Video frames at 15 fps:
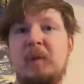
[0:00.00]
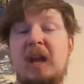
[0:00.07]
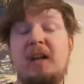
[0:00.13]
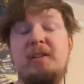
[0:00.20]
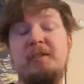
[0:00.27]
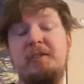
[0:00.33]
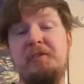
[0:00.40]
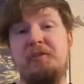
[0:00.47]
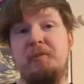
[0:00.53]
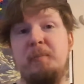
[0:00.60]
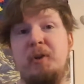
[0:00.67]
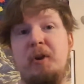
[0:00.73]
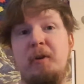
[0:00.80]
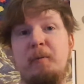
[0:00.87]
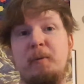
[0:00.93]
I just did some
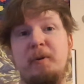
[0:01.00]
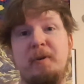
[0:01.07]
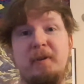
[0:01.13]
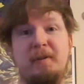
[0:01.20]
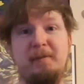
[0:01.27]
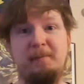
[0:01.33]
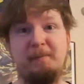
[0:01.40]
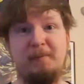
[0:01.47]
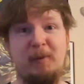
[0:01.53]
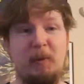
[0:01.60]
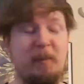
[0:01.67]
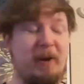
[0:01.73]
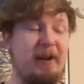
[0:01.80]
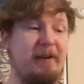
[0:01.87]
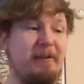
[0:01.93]
yard work.
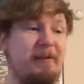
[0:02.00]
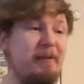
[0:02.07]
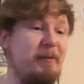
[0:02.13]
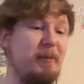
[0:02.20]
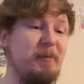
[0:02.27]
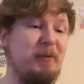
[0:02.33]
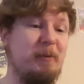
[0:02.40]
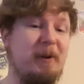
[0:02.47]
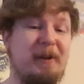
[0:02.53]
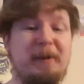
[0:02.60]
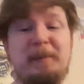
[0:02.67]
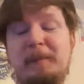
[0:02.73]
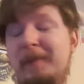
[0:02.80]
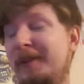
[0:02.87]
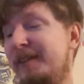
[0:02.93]
Don't mind if I'm
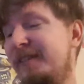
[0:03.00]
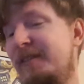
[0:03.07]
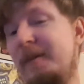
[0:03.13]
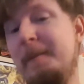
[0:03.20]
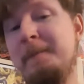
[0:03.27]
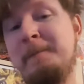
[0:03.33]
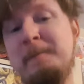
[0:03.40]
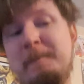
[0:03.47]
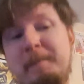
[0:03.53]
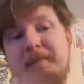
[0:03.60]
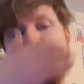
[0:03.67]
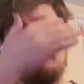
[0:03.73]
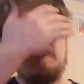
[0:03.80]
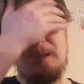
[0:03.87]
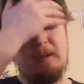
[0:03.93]
sweating, please.
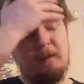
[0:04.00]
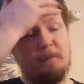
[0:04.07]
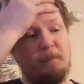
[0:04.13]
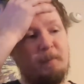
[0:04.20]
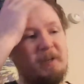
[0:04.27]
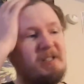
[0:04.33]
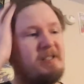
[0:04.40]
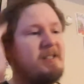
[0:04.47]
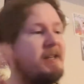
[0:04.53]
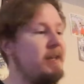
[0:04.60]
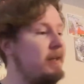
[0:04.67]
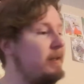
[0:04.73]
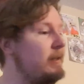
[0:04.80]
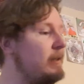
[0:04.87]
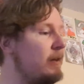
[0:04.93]
But
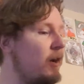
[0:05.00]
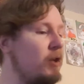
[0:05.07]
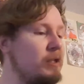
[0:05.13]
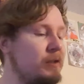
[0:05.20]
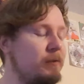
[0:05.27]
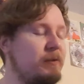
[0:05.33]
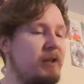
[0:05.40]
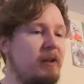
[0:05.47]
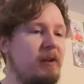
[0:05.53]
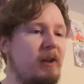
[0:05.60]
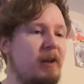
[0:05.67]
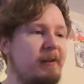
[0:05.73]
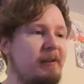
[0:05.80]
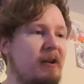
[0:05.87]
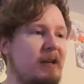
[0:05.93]
also done a
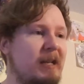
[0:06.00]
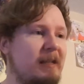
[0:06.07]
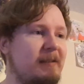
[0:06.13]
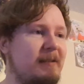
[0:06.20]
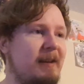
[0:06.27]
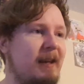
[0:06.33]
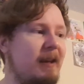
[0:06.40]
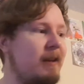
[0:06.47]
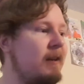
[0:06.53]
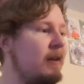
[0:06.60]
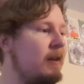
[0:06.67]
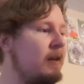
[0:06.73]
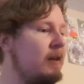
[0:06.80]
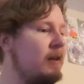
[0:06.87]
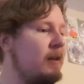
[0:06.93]
lot of talking today.
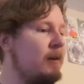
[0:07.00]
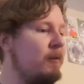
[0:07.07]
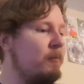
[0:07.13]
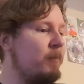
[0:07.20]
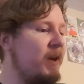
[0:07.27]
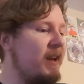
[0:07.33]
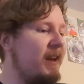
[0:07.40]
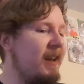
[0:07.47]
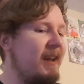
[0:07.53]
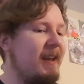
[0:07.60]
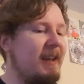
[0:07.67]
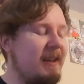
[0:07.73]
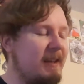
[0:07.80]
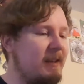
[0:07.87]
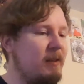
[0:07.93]
But
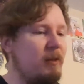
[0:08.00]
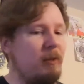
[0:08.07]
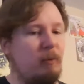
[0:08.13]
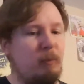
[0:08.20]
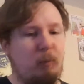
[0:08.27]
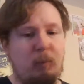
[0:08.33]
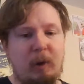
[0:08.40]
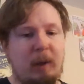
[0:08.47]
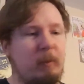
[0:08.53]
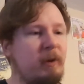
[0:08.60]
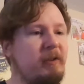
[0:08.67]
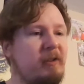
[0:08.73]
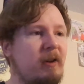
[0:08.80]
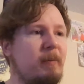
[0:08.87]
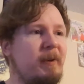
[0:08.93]
what I
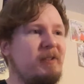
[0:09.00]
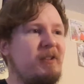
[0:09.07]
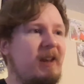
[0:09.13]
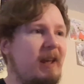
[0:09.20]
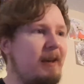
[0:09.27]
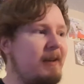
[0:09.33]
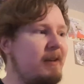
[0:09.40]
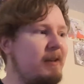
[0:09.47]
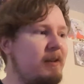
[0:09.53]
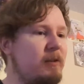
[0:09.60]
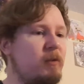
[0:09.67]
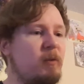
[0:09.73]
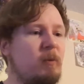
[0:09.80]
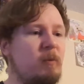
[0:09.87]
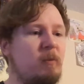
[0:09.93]
want to talk about today
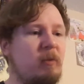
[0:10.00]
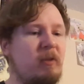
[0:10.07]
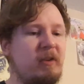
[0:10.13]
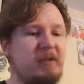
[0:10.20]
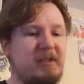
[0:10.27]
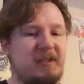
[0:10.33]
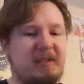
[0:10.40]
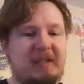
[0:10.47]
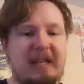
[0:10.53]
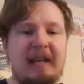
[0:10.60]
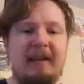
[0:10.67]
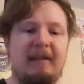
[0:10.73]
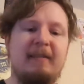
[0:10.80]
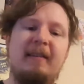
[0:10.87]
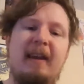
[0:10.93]
is the
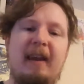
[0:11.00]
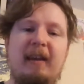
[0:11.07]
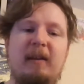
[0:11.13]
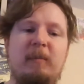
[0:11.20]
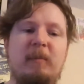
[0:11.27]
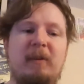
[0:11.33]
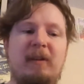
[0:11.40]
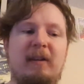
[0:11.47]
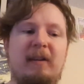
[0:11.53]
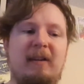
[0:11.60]
second game